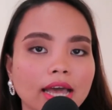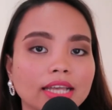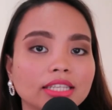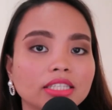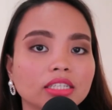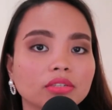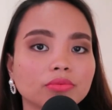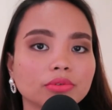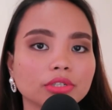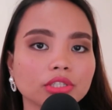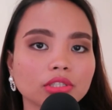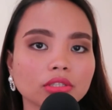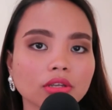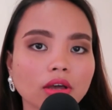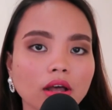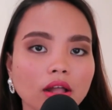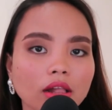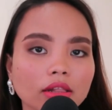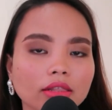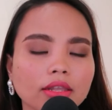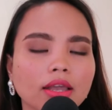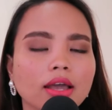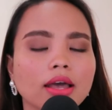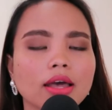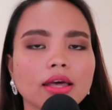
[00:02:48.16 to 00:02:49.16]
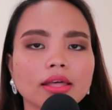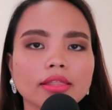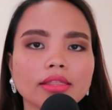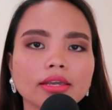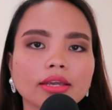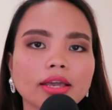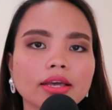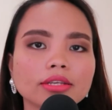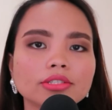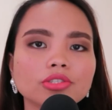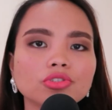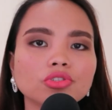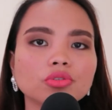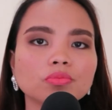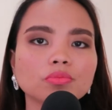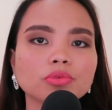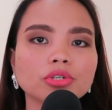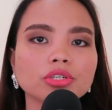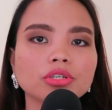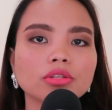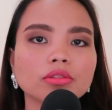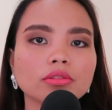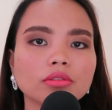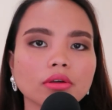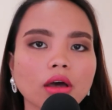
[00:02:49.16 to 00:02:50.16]
As a result, the
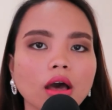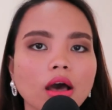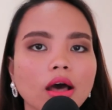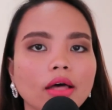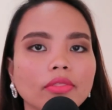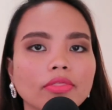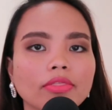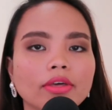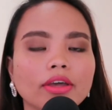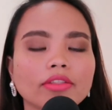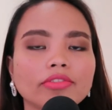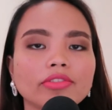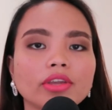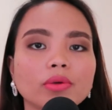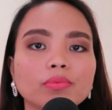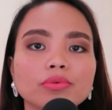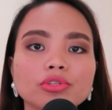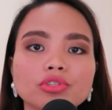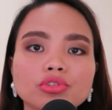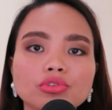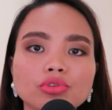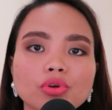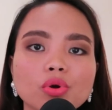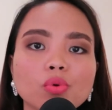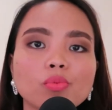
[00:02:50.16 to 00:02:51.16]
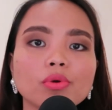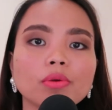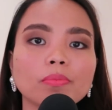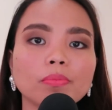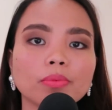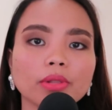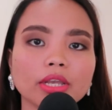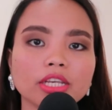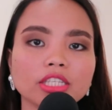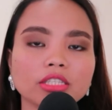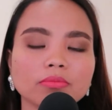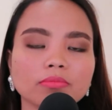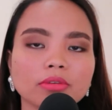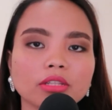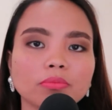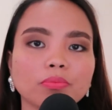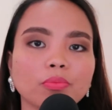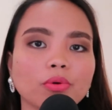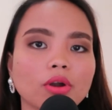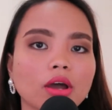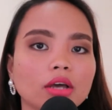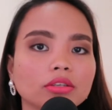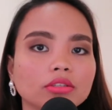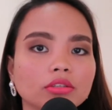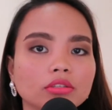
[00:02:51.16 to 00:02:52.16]
customer thought that there was no replacement
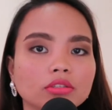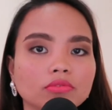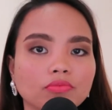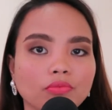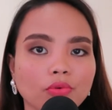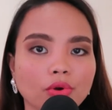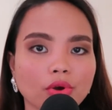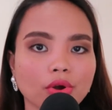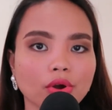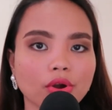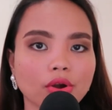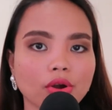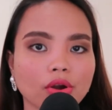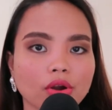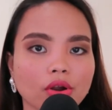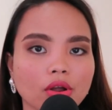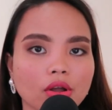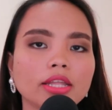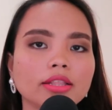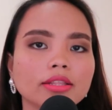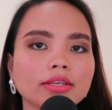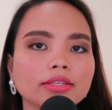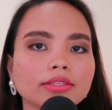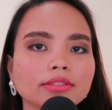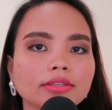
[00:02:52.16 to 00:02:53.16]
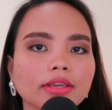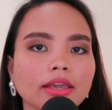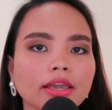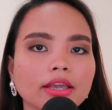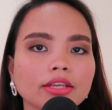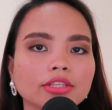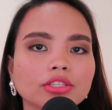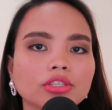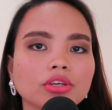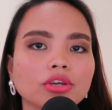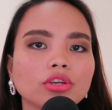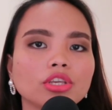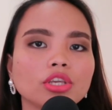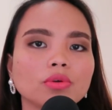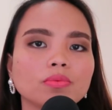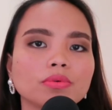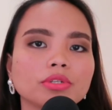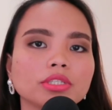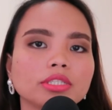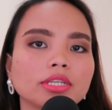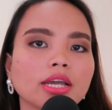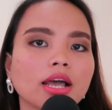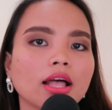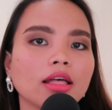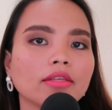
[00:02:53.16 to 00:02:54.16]
processed for her. In this case, you
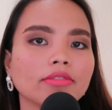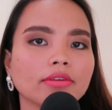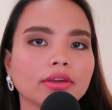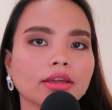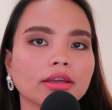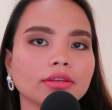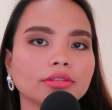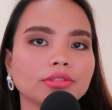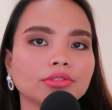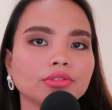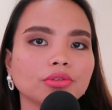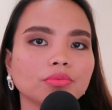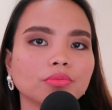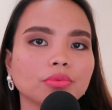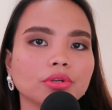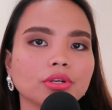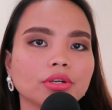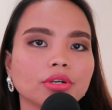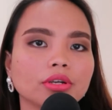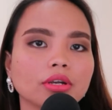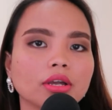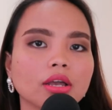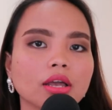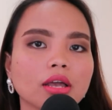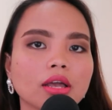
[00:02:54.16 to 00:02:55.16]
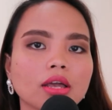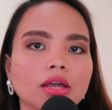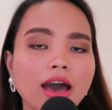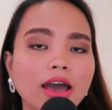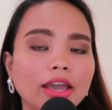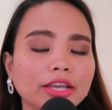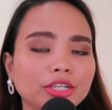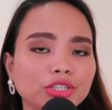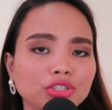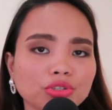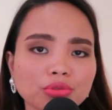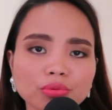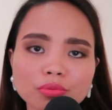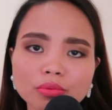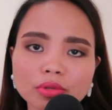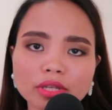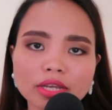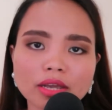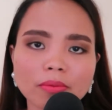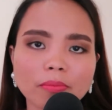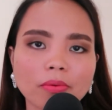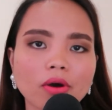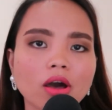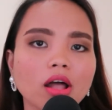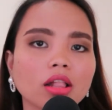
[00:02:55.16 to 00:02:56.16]
would tell the customer, "I
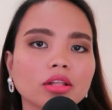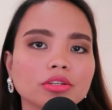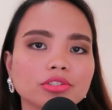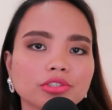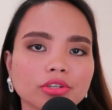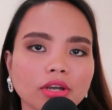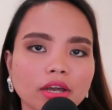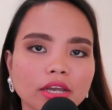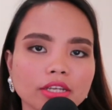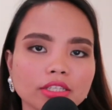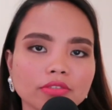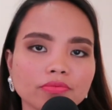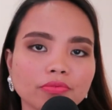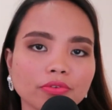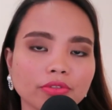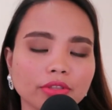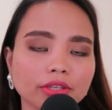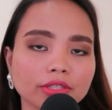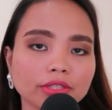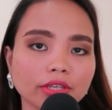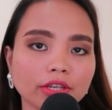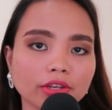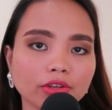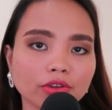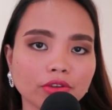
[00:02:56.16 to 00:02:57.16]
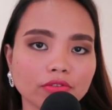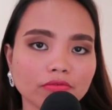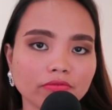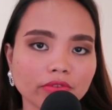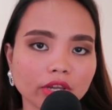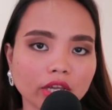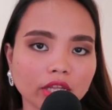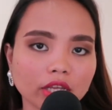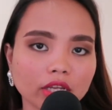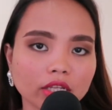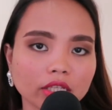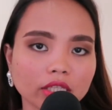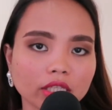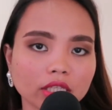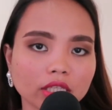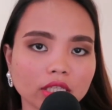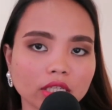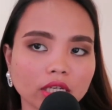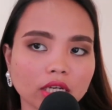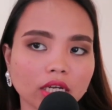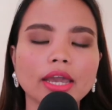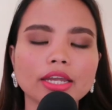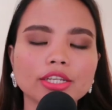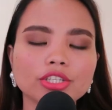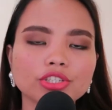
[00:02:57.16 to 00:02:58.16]
truly apologize for this inconvenience.
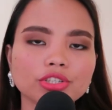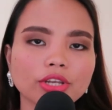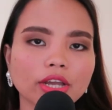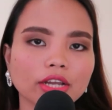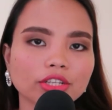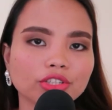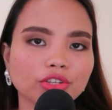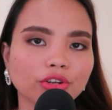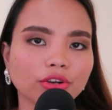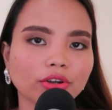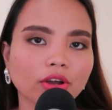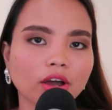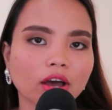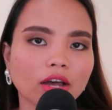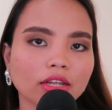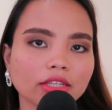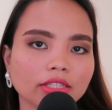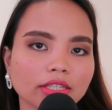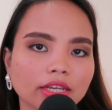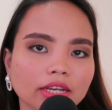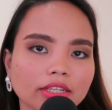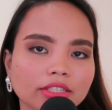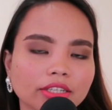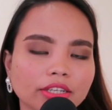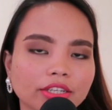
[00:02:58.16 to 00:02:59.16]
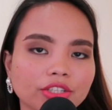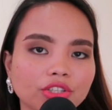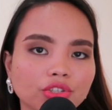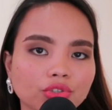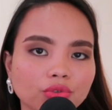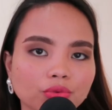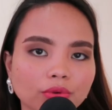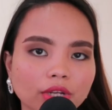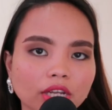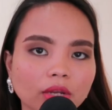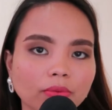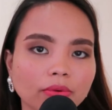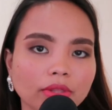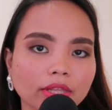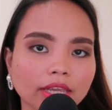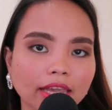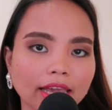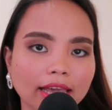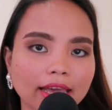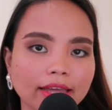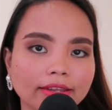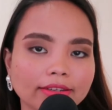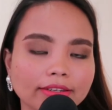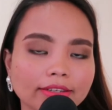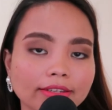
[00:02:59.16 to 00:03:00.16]
I checked your contact history with
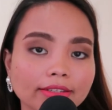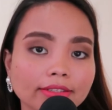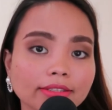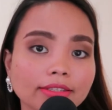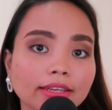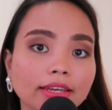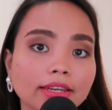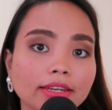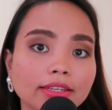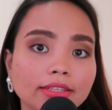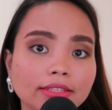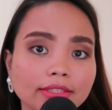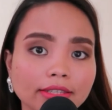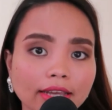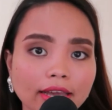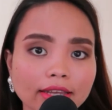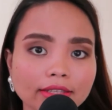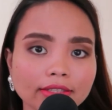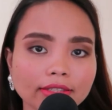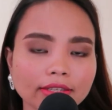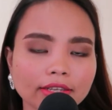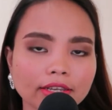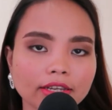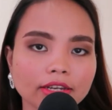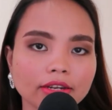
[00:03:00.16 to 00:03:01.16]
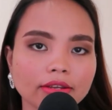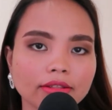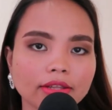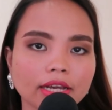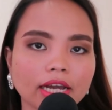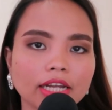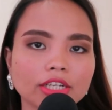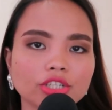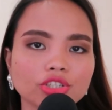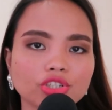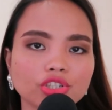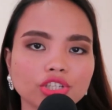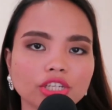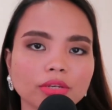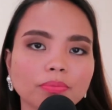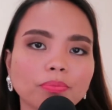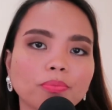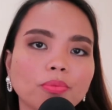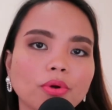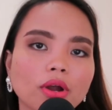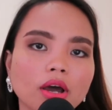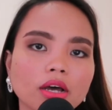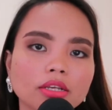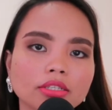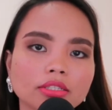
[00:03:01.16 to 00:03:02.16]
Candice and it says here that she
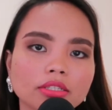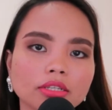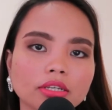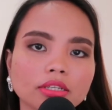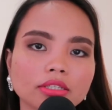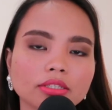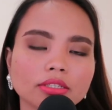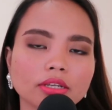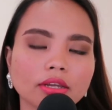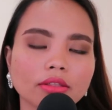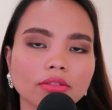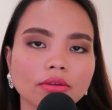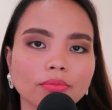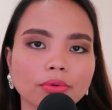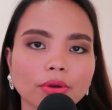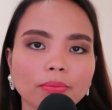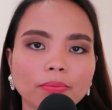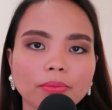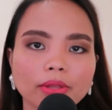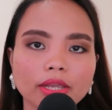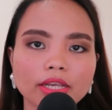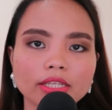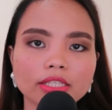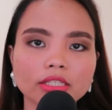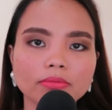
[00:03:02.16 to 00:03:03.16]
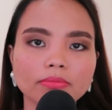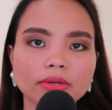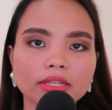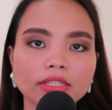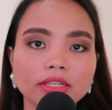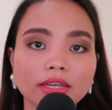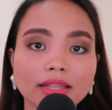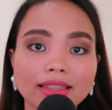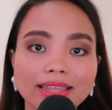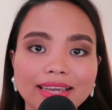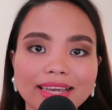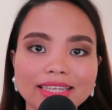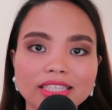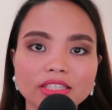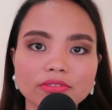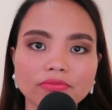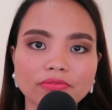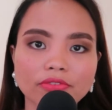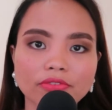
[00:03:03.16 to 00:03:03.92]
processed the replacement last